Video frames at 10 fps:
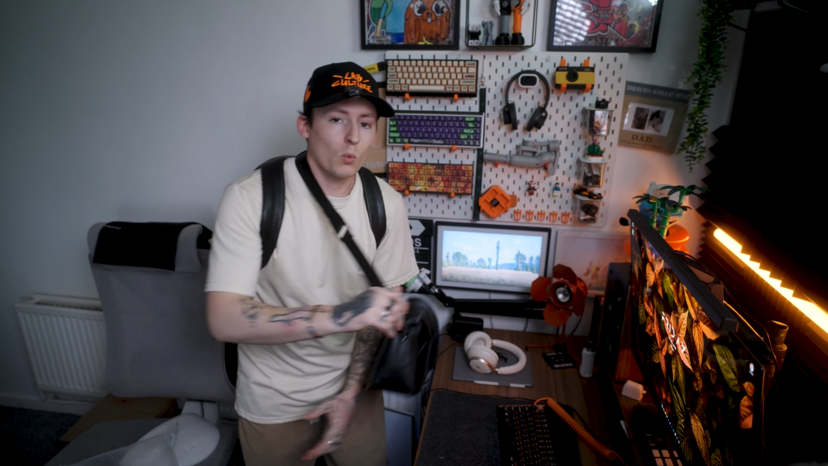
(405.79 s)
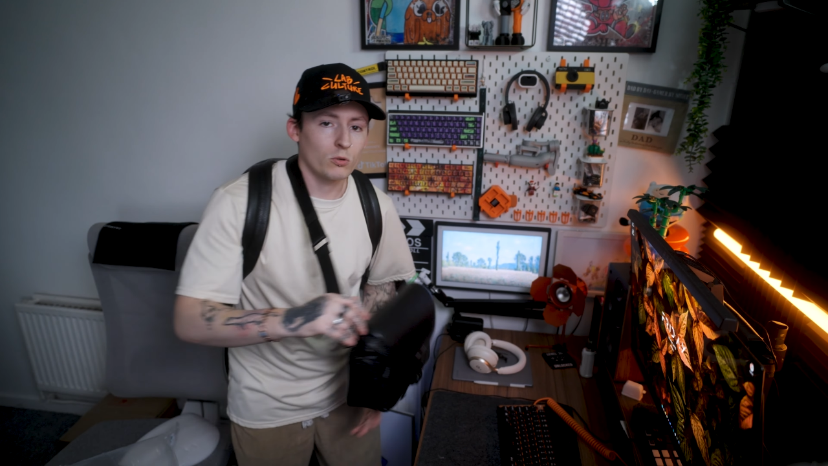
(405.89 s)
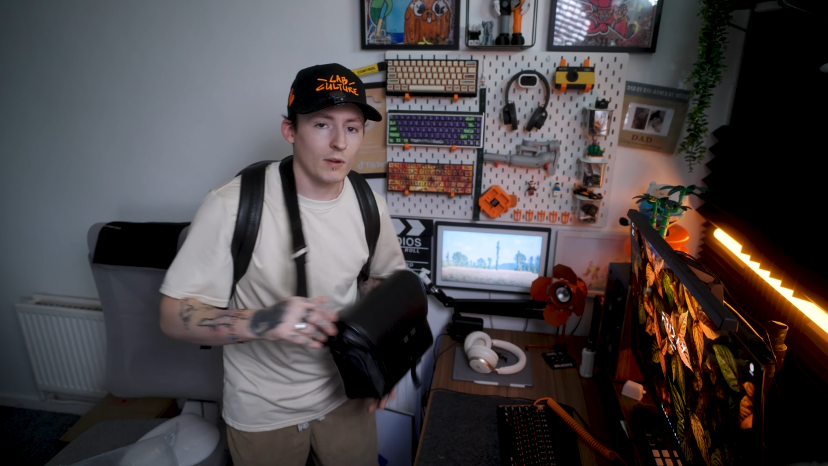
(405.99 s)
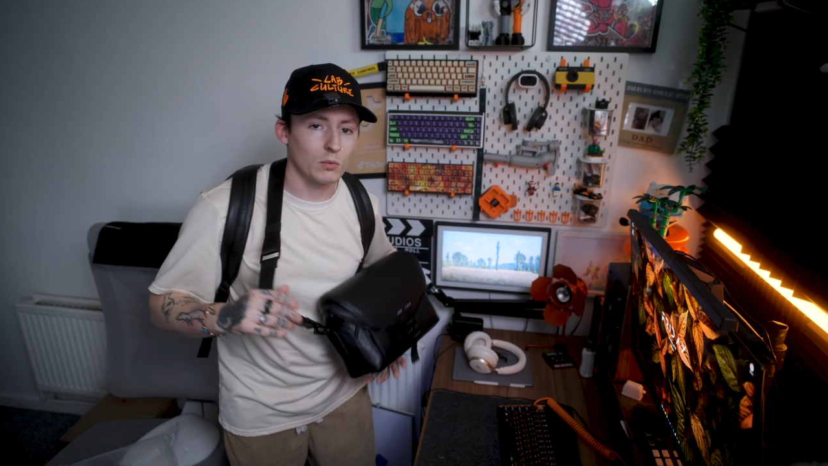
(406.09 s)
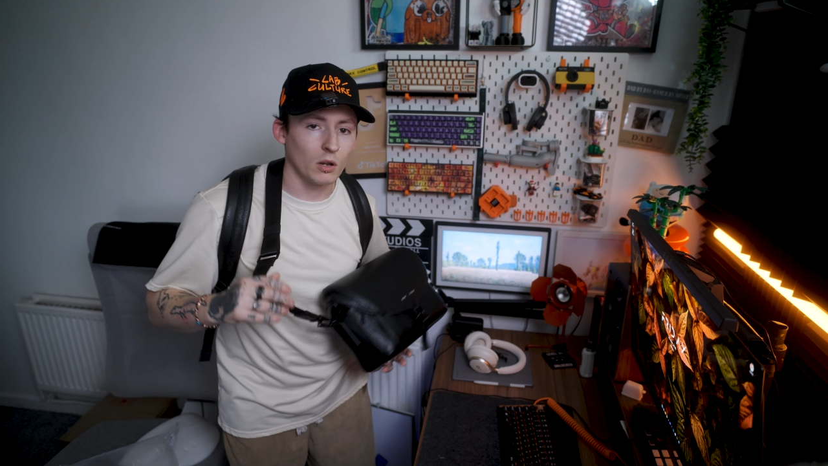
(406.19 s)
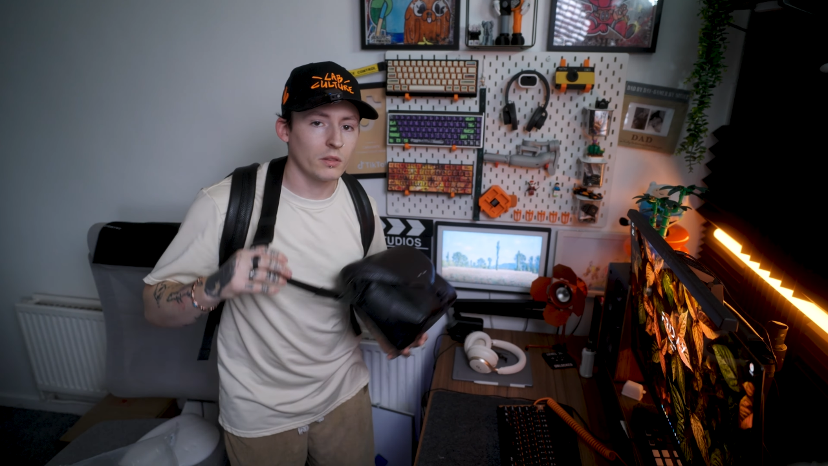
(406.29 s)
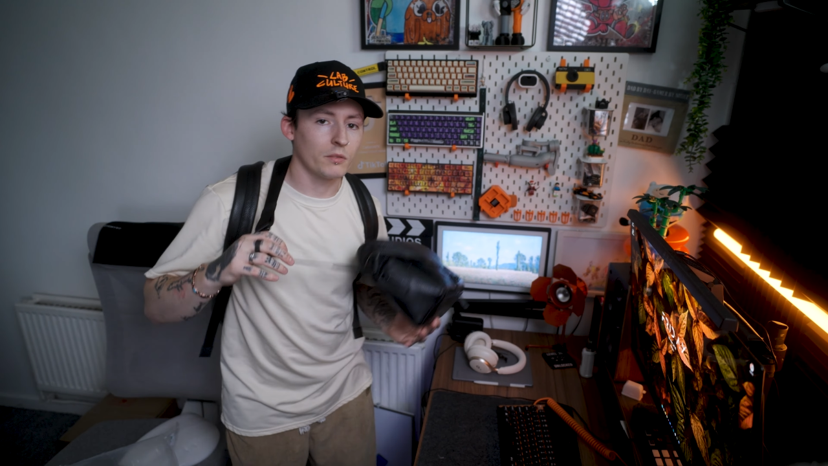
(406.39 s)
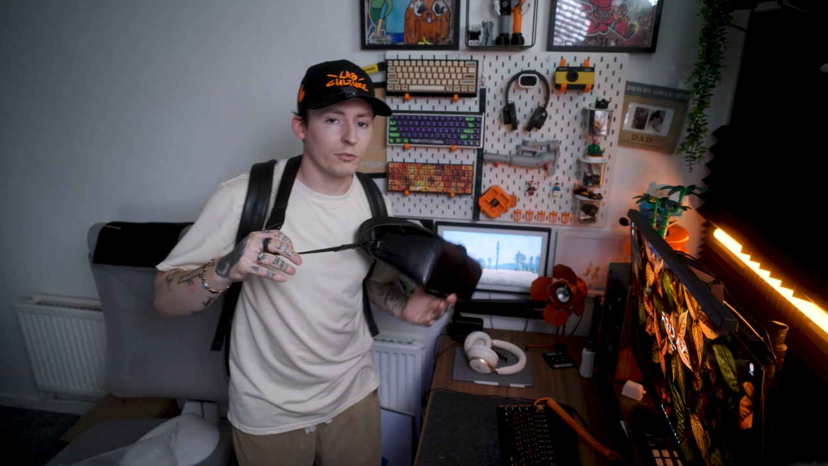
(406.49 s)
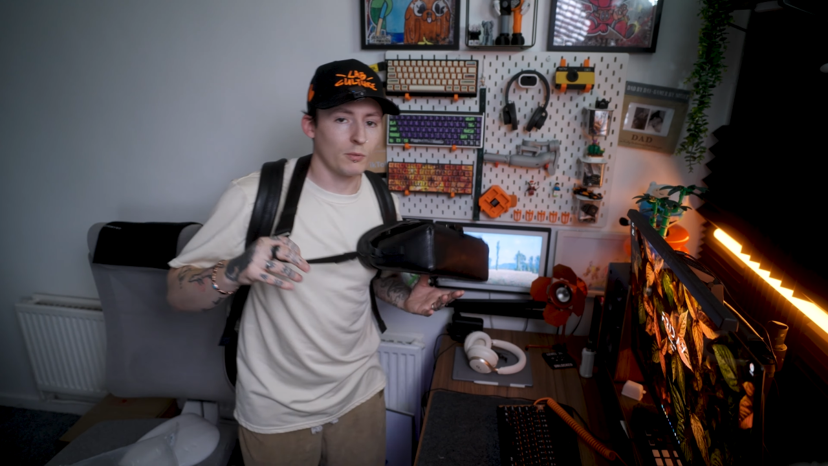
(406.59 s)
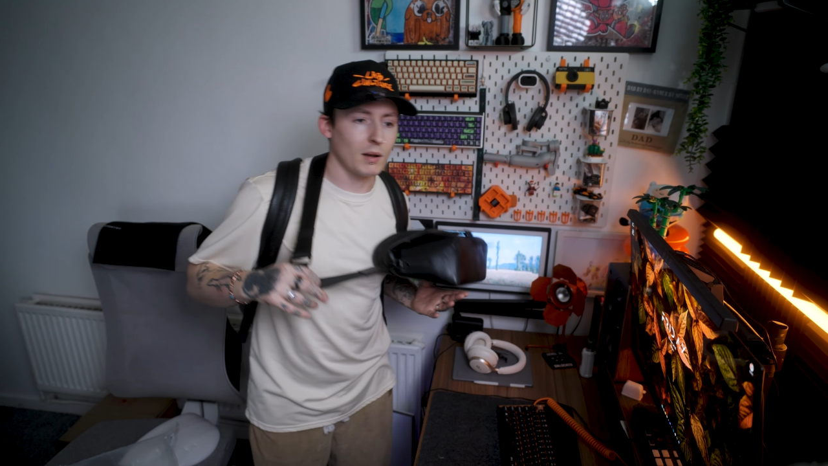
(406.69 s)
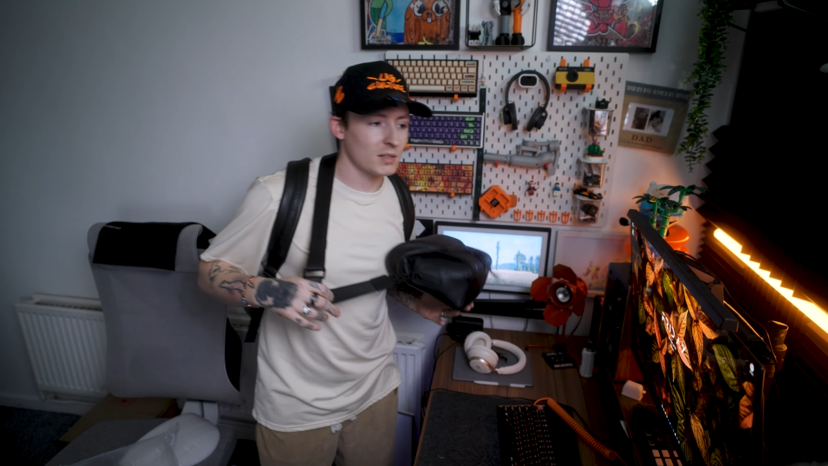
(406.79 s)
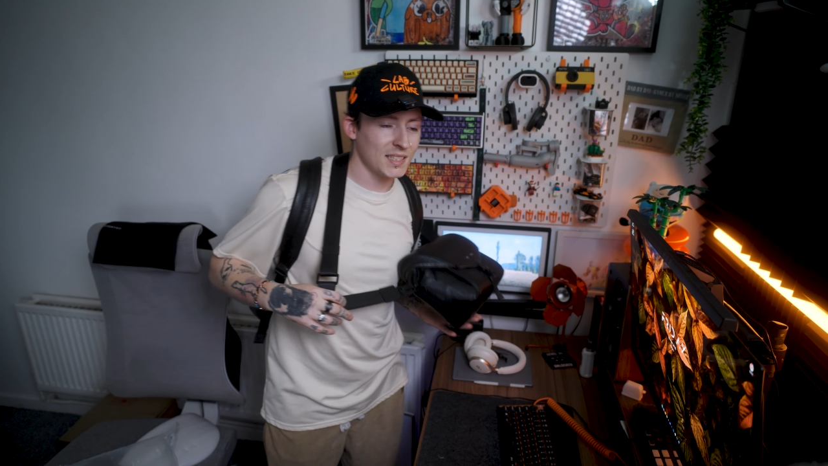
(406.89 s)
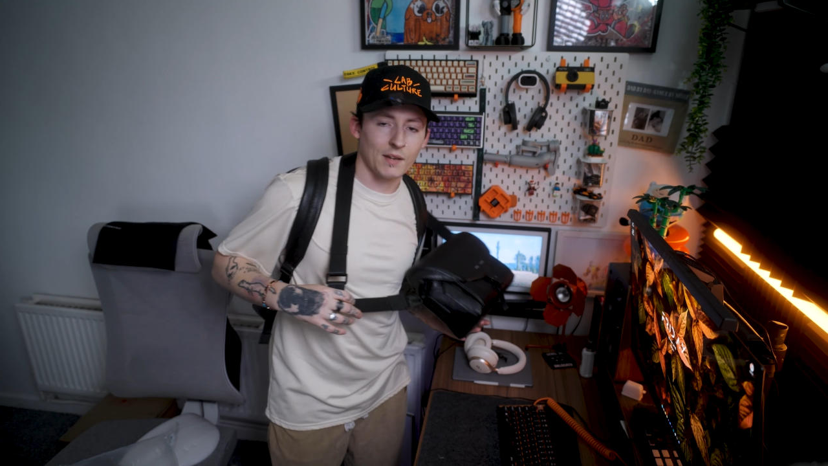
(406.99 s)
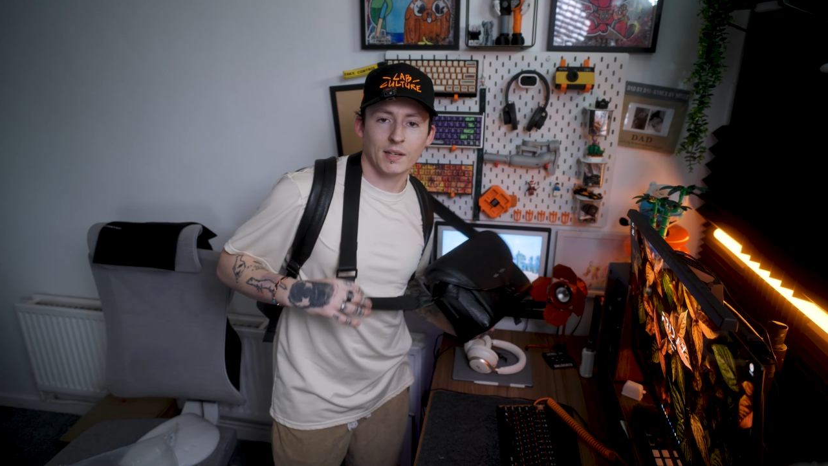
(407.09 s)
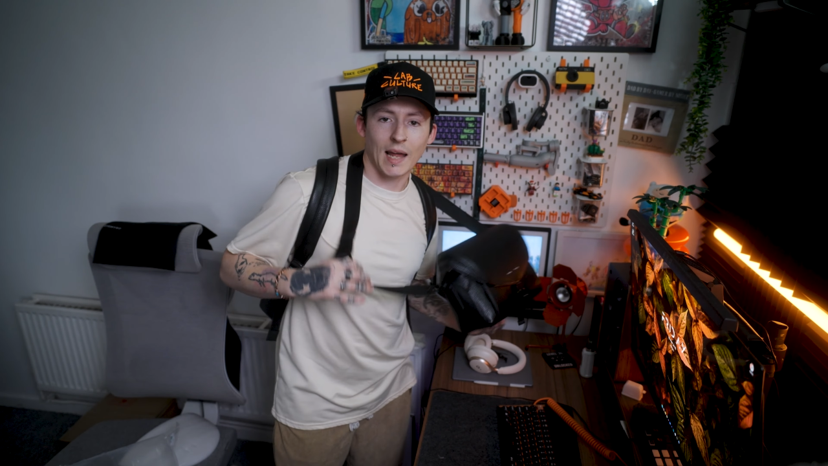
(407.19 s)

walked around London for about 7